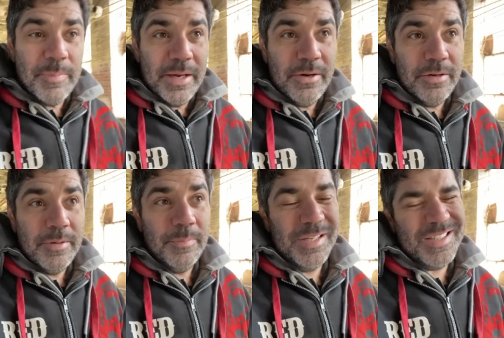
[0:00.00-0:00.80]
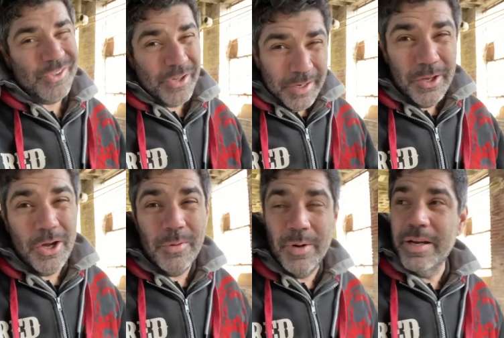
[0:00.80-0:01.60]
better, but it's still got a
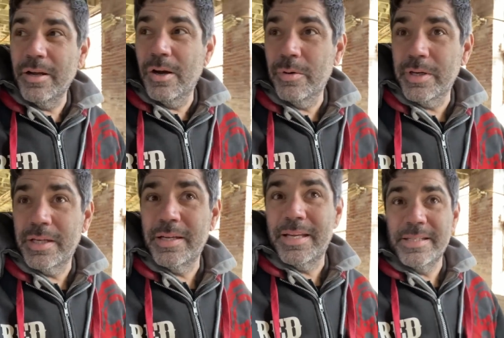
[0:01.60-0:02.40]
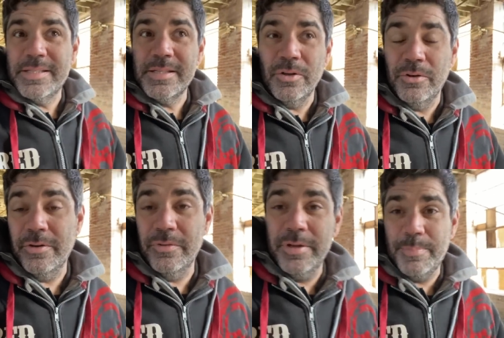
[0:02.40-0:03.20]
long way to go and kids still are
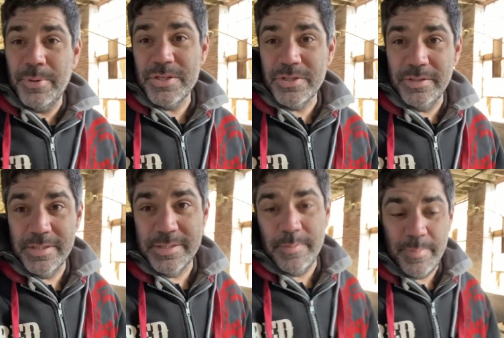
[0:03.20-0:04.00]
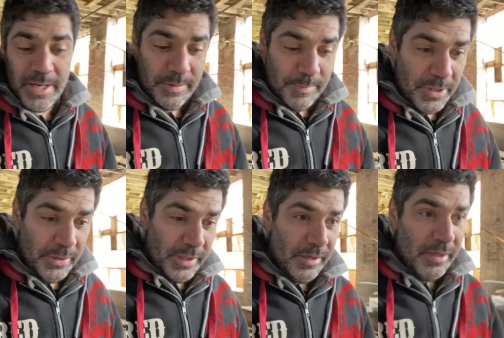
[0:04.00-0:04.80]
under the impression that it's an abandoned
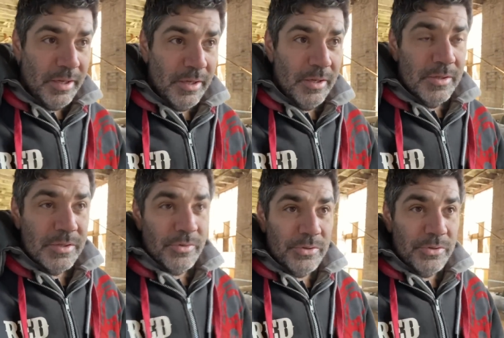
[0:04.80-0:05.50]
building. So they're